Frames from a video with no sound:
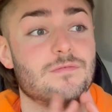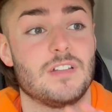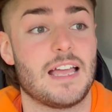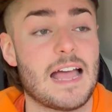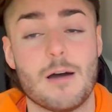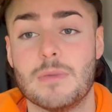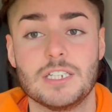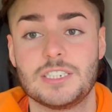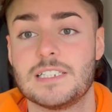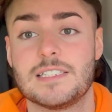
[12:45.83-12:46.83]
how
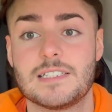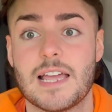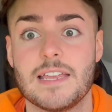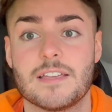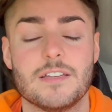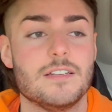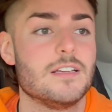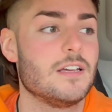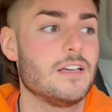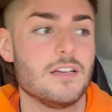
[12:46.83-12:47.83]
much this has taken
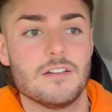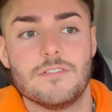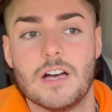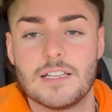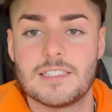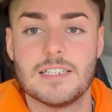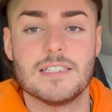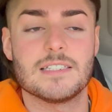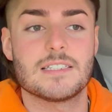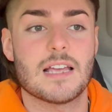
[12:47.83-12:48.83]

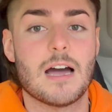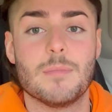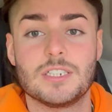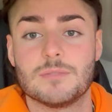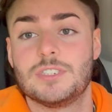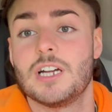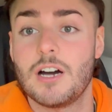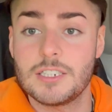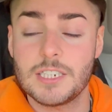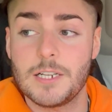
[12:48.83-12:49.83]
versus how much I'm
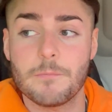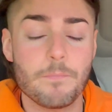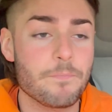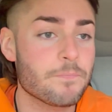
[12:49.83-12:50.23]
charging.